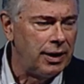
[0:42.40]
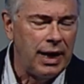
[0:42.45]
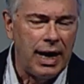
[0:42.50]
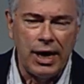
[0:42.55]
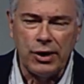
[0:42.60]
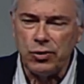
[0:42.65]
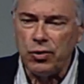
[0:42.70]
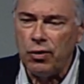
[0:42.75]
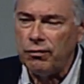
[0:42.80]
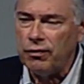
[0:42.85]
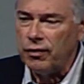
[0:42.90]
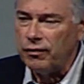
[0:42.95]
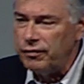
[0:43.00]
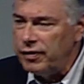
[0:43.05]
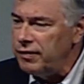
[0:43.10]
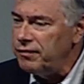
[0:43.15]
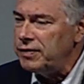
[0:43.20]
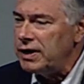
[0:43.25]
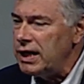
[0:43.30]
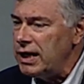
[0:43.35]
has over
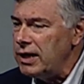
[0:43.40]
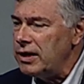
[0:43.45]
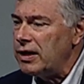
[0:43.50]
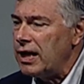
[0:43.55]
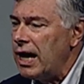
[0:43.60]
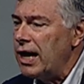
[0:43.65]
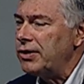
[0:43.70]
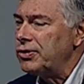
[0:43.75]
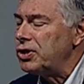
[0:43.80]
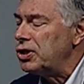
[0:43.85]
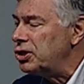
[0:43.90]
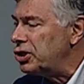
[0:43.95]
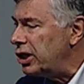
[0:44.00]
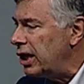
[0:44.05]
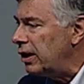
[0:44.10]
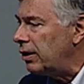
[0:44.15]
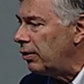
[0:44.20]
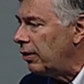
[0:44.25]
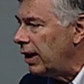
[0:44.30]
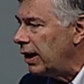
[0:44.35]
15,000
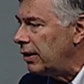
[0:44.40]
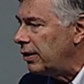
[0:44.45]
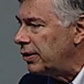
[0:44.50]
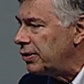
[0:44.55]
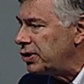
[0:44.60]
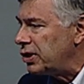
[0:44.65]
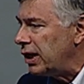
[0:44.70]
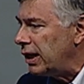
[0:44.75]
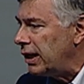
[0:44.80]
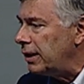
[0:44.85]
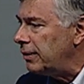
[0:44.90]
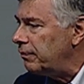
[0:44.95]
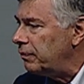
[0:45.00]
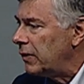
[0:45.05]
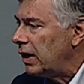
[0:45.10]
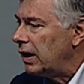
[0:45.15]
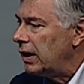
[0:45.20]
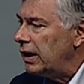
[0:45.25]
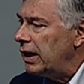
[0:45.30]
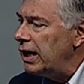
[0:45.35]
generators in it.
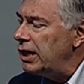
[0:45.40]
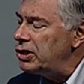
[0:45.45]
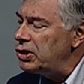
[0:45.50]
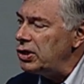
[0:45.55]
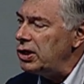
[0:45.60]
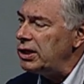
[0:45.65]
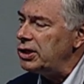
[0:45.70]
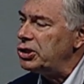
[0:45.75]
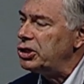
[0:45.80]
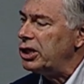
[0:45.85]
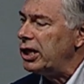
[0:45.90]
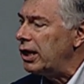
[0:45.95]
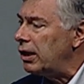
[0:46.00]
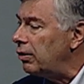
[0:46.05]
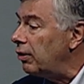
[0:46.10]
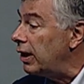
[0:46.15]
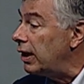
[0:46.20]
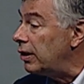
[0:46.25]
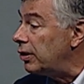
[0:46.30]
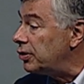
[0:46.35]
Each of these
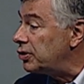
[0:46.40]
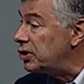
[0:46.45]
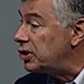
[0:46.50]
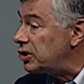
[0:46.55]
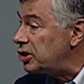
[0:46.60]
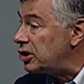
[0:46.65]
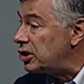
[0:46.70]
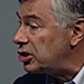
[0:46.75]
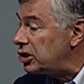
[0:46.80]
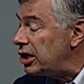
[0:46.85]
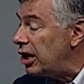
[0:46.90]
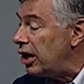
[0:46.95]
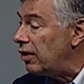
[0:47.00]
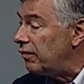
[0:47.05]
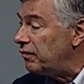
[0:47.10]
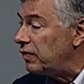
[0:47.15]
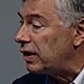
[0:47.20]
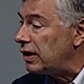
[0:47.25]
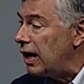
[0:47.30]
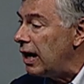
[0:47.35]
generators is
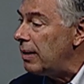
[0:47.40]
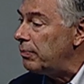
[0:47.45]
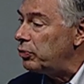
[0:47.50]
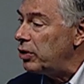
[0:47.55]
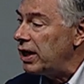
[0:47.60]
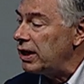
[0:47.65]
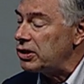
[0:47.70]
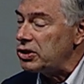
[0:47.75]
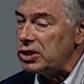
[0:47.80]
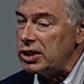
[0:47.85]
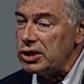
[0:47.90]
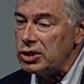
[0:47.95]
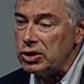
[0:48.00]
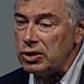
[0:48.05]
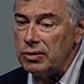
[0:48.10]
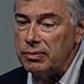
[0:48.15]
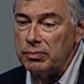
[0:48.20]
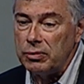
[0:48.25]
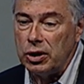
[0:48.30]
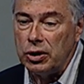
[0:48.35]
itself a complex
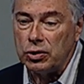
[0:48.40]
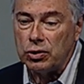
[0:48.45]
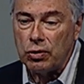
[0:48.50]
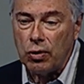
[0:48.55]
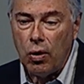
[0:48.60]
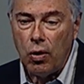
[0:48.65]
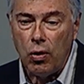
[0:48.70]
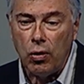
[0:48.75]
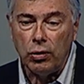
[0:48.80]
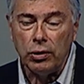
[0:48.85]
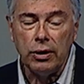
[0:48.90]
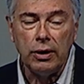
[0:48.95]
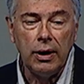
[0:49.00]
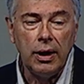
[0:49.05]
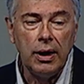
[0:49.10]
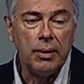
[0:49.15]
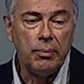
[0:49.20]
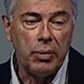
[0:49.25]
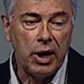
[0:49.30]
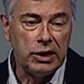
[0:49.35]
system controlled
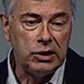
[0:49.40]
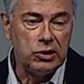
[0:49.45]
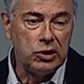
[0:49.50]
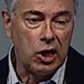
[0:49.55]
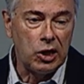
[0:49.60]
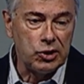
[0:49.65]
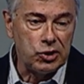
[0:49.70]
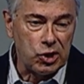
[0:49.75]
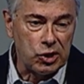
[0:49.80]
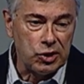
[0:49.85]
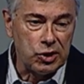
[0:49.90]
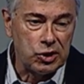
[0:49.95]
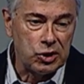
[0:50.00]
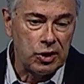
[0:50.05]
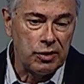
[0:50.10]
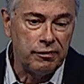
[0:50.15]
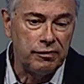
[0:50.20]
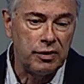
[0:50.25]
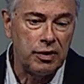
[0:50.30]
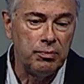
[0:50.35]
by dozens
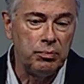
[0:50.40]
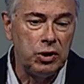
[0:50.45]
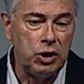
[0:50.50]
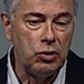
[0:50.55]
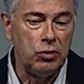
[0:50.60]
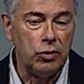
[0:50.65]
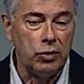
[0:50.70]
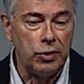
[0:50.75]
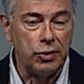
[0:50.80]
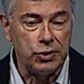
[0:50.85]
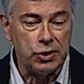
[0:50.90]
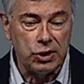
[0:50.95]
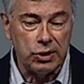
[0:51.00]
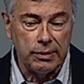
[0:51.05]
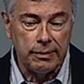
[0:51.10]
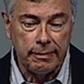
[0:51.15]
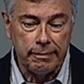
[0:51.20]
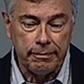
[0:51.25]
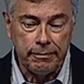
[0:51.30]
of computers.